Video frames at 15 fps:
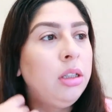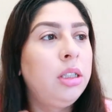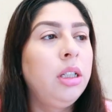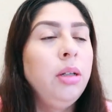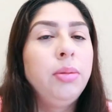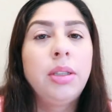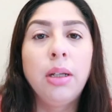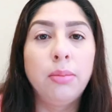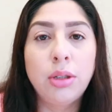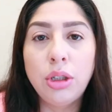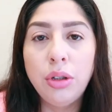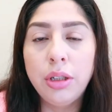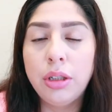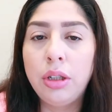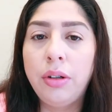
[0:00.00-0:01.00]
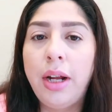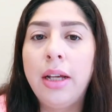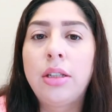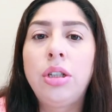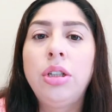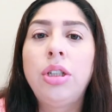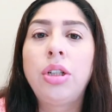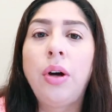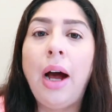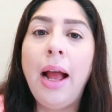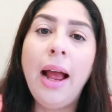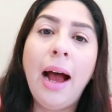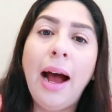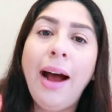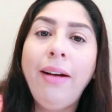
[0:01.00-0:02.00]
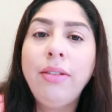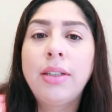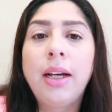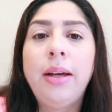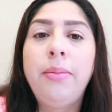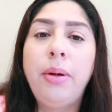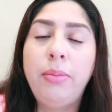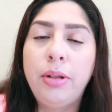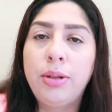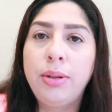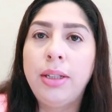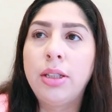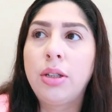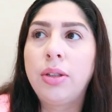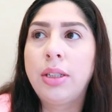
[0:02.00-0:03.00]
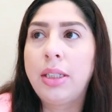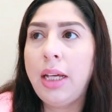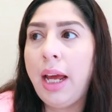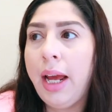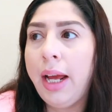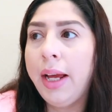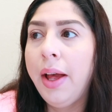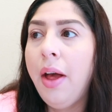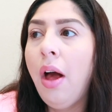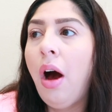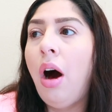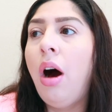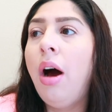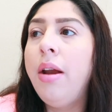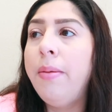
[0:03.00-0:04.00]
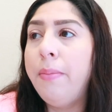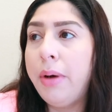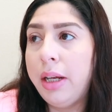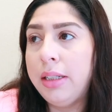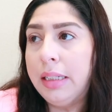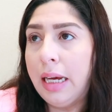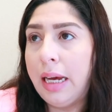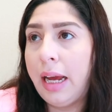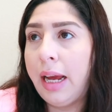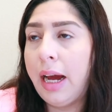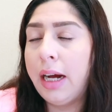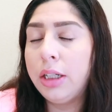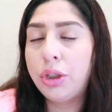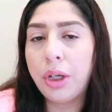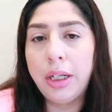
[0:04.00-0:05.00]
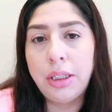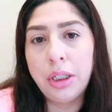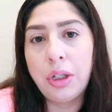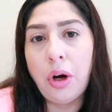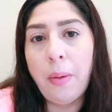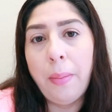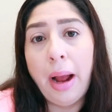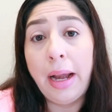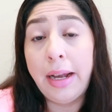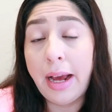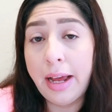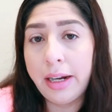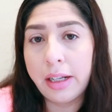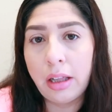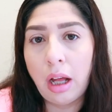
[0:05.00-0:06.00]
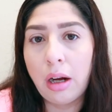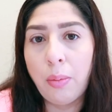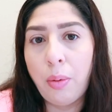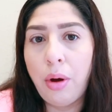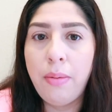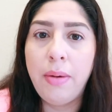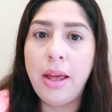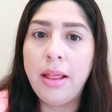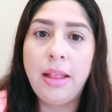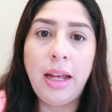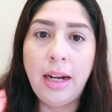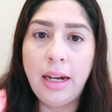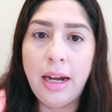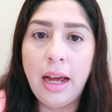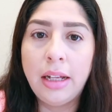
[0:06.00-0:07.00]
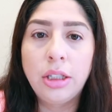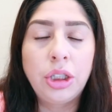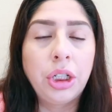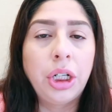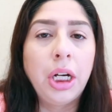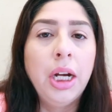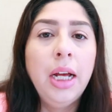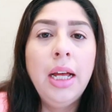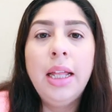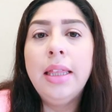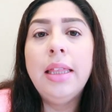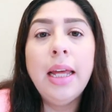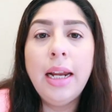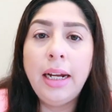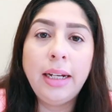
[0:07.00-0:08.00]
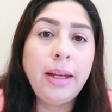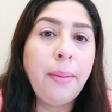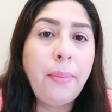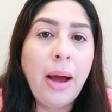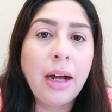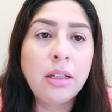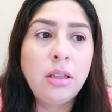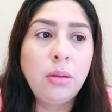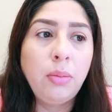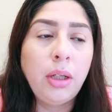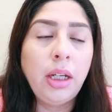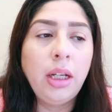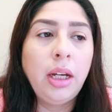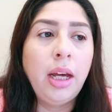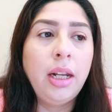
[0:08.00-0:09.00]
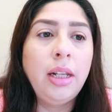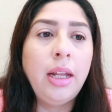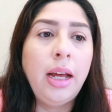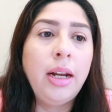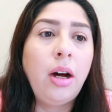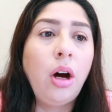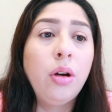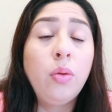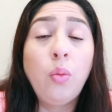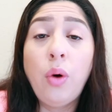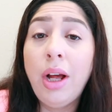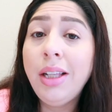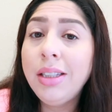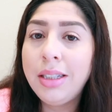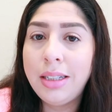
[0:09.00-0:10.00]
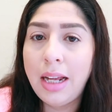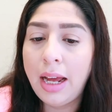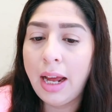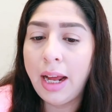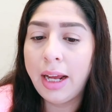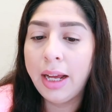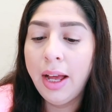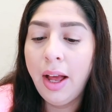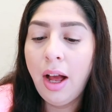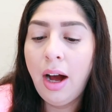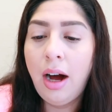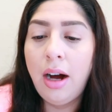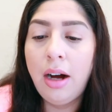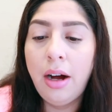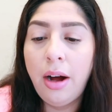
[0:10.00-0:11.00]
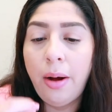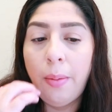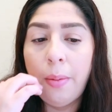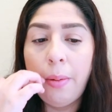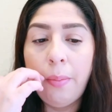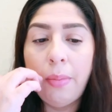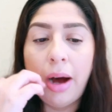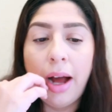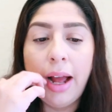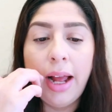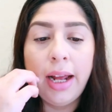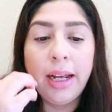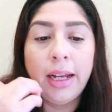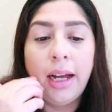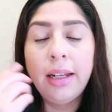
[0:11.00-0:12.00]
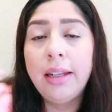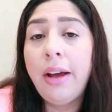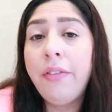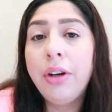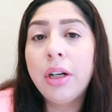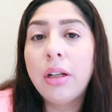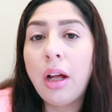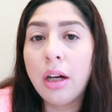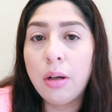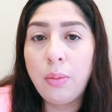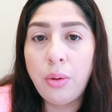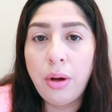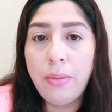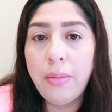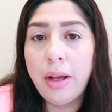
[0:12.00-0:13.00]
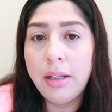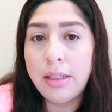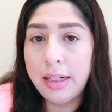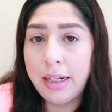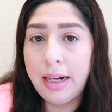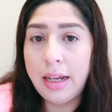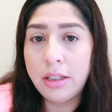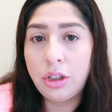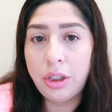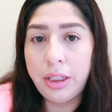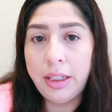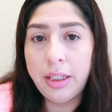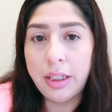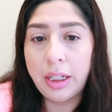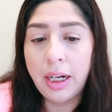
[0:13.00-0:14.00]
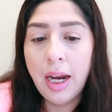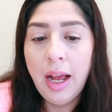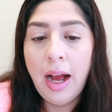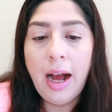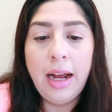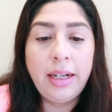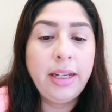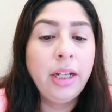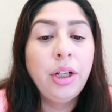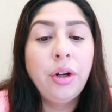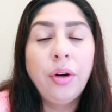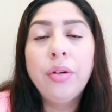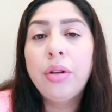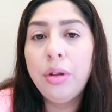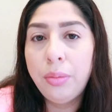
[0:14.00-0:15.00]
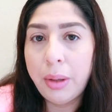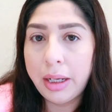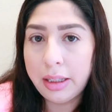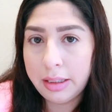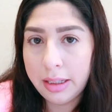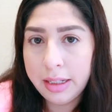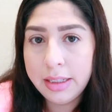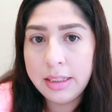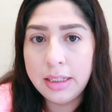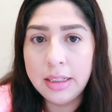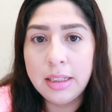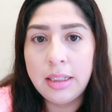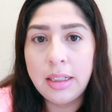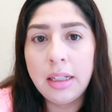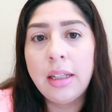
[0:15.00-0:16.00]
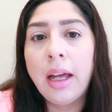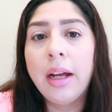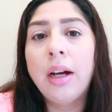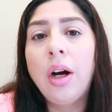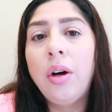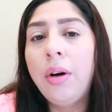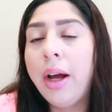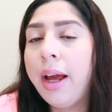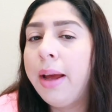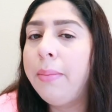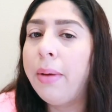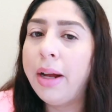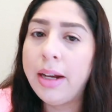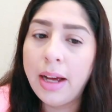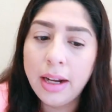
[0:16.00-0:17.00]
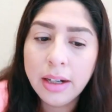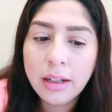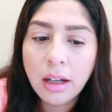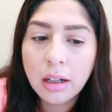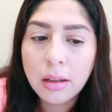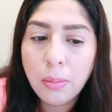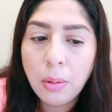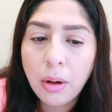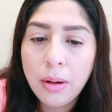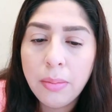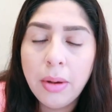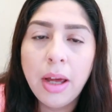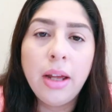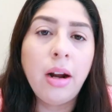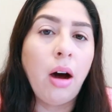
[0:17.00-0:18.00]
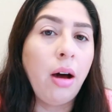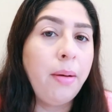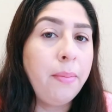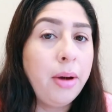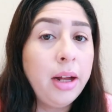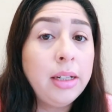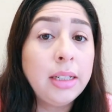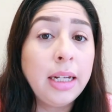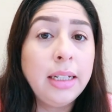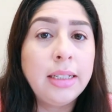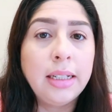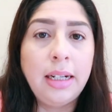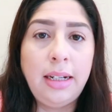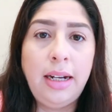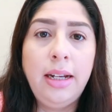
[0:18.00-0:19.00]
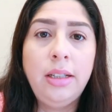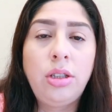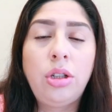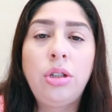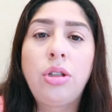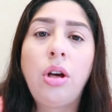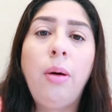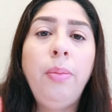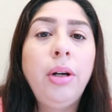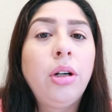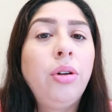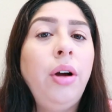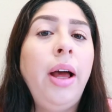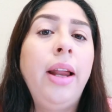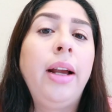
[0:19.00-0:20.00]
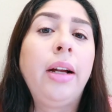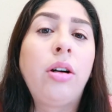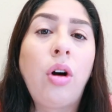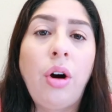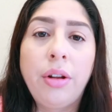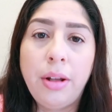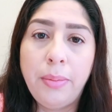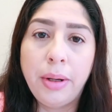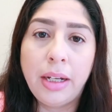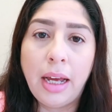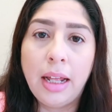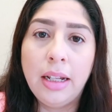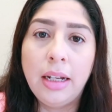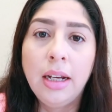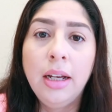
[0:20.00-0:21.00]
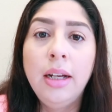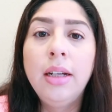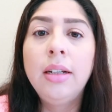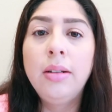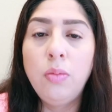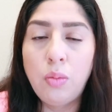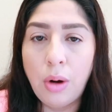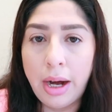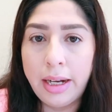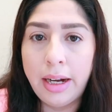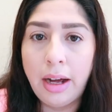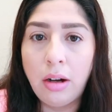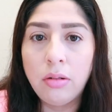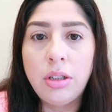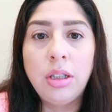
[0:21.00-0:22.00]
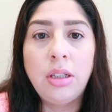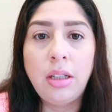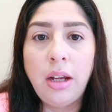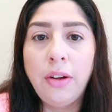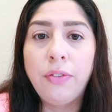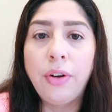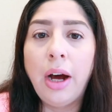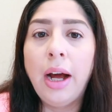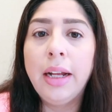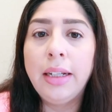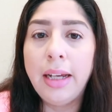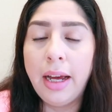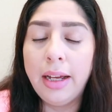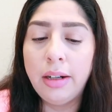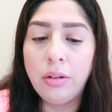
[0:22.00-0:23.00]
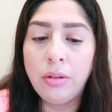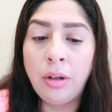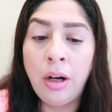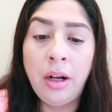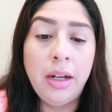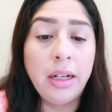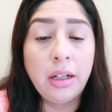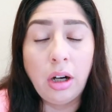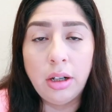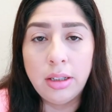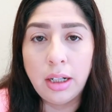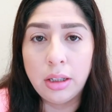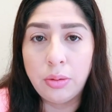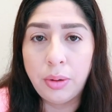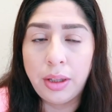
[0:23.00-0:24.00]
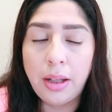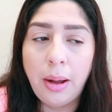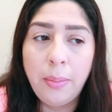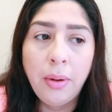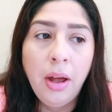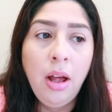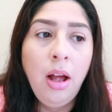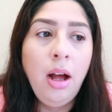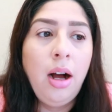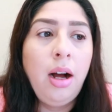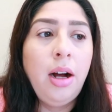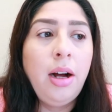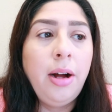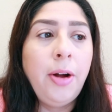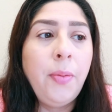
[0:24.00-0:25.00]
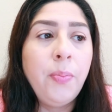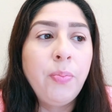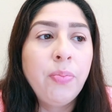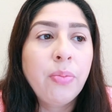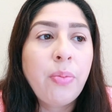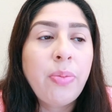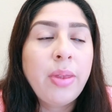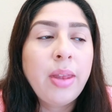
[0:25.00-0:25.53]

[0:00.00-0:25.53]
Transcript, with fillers: so some students don't answer so i have time in between so say on monday i tried to call my nine o'clock appointment they didn't answer they didn't get back to me and then on wednesday um, my 11 o'clock appointment didn't answer either i can go through my list and see like oh hey my nine o'clock appointment on monday didn't answer so i'm gonna go ahead and call them again right now to see if i get in, in contact with them um,